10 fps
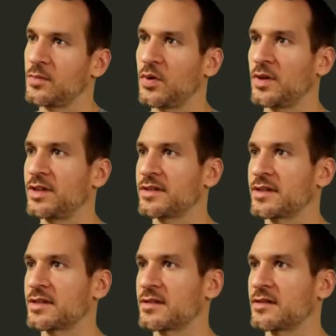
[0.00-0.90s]
Bold
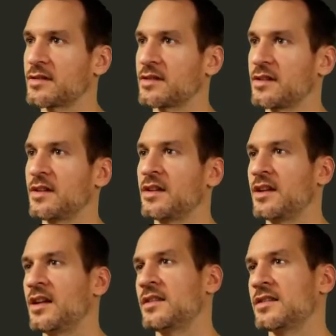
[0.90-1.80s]

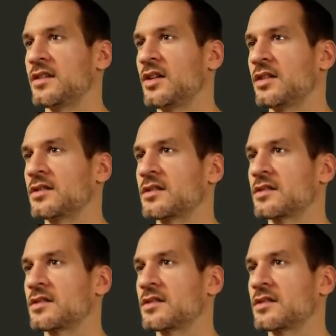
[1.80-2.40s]
it's not